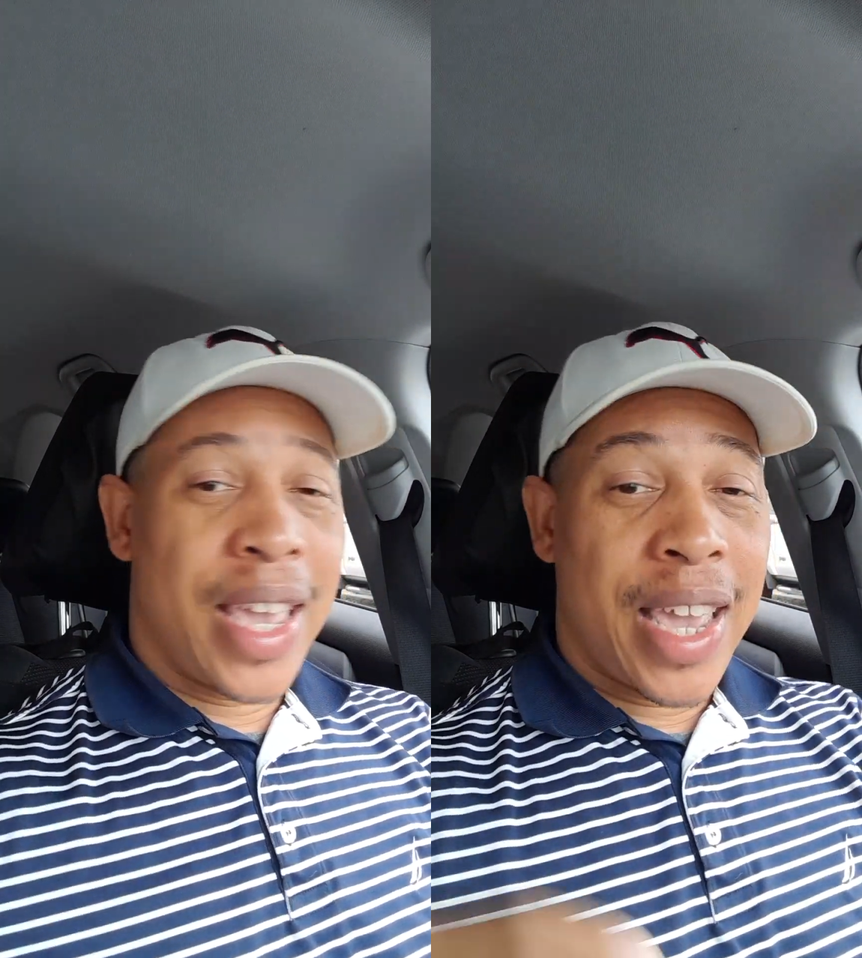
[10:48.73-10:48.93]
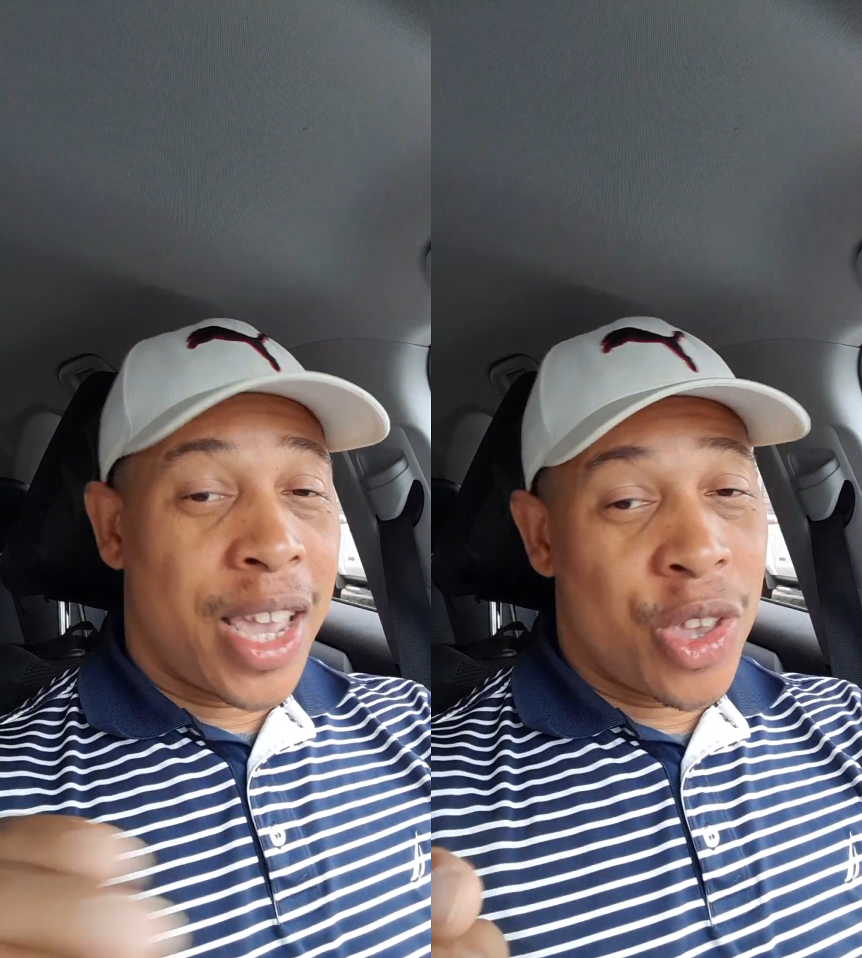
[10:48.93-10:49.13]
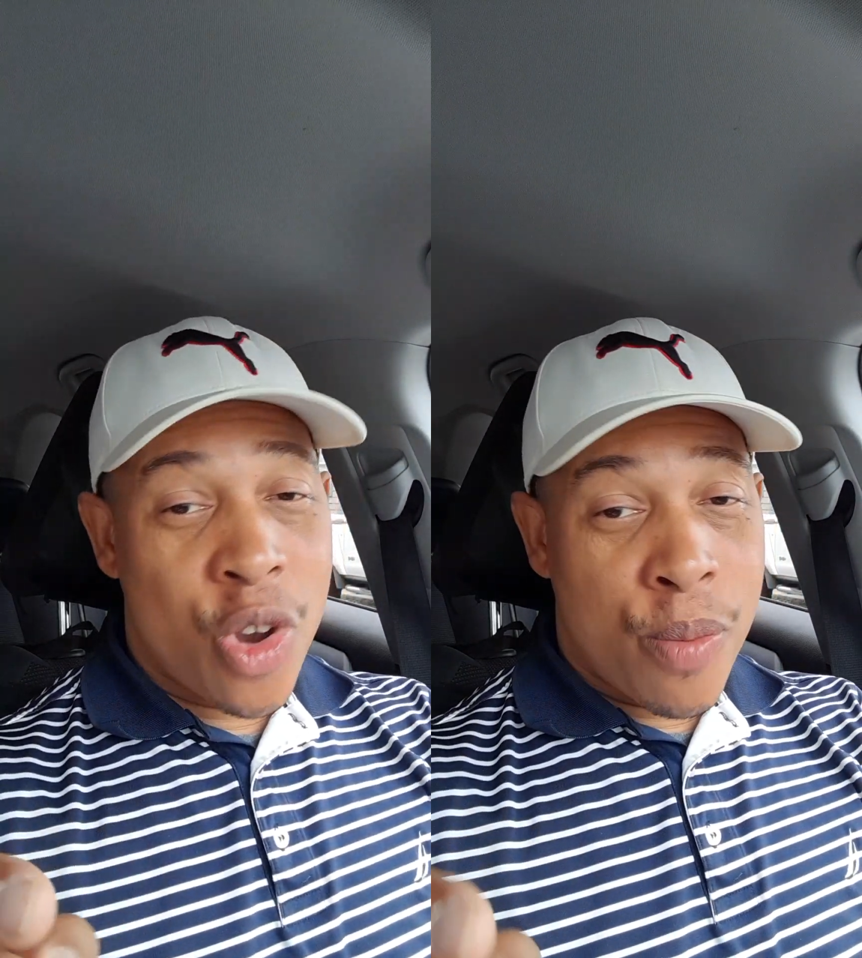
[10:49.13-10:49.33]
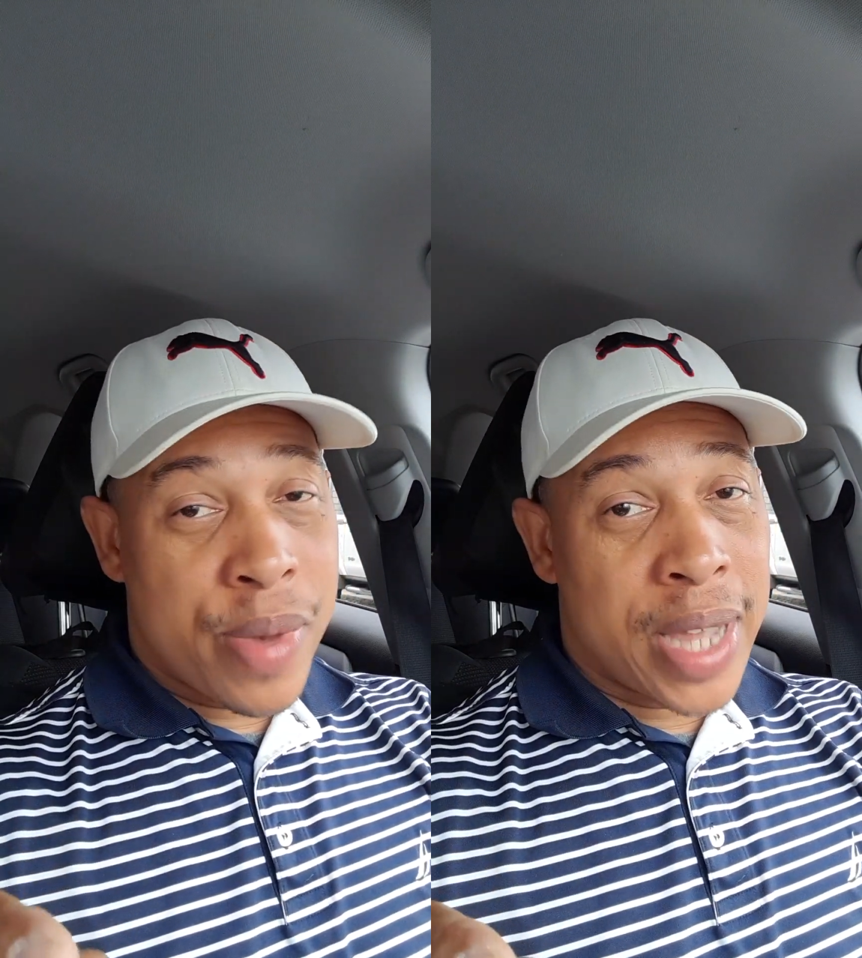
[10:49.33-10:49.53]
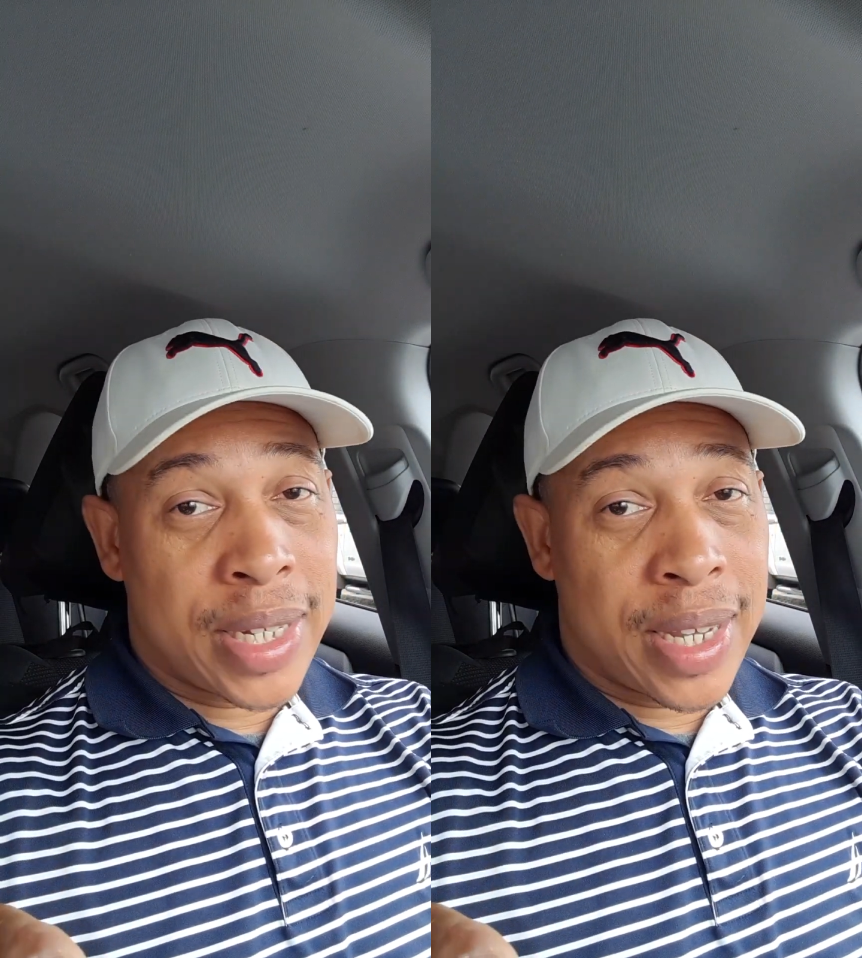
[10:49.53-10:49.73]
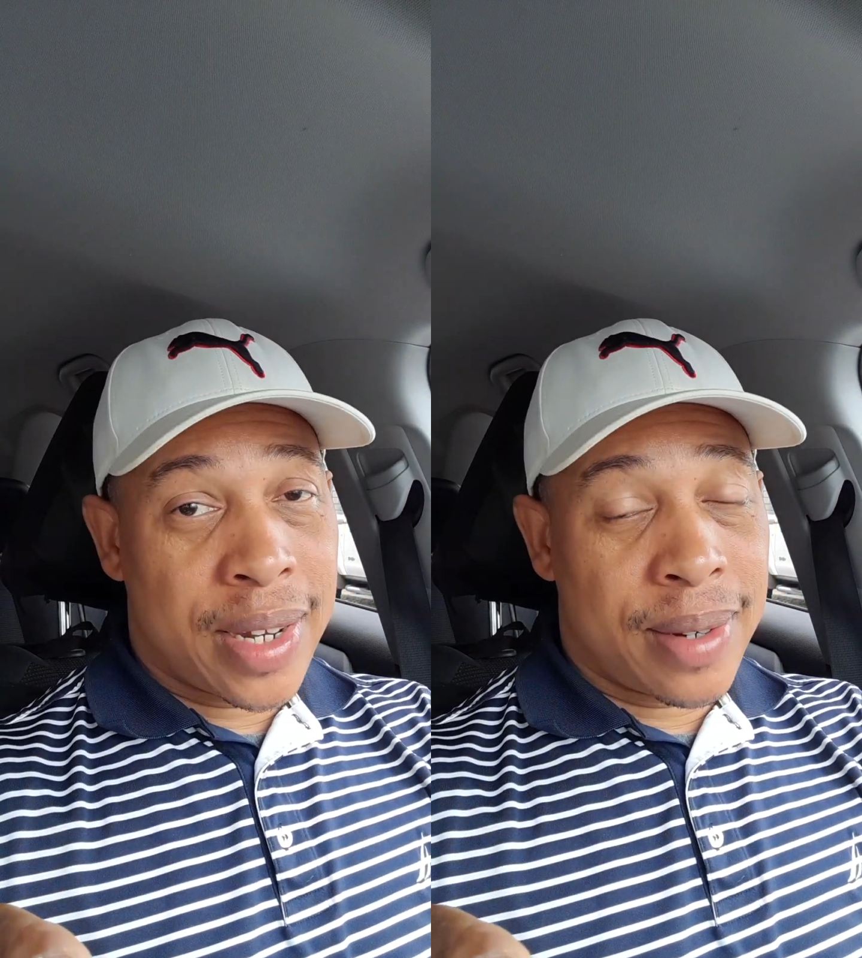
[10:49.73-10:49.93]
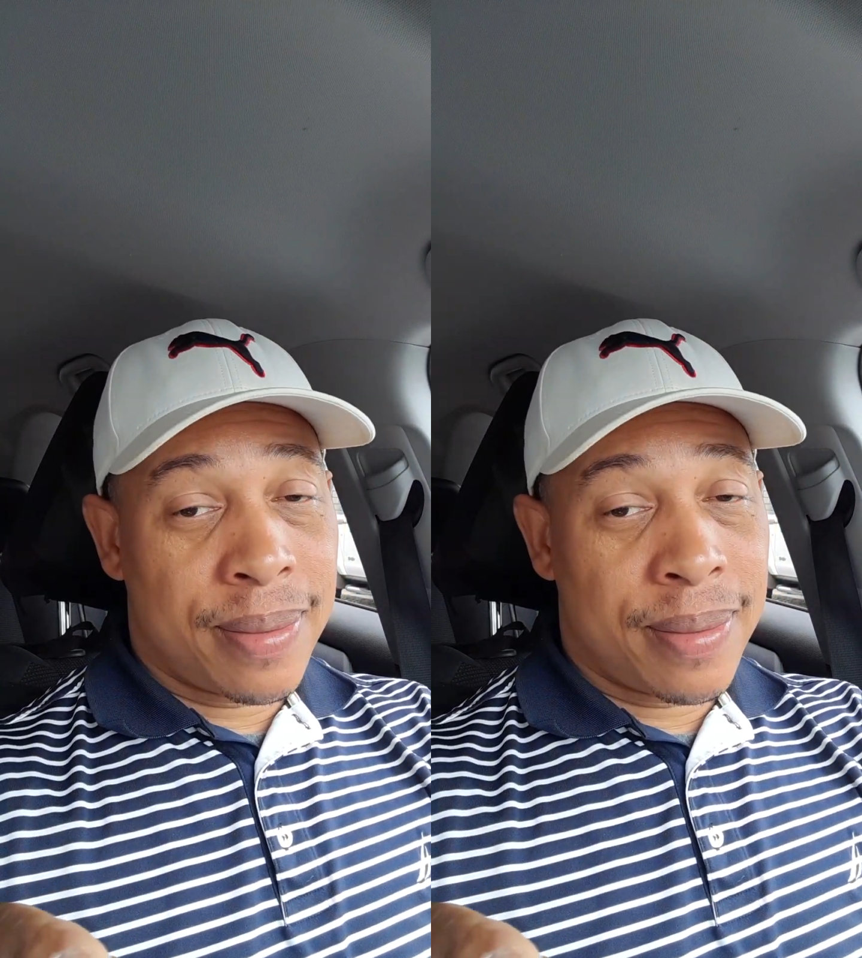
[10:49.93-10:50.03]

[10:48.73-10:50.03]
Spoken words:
in your budget,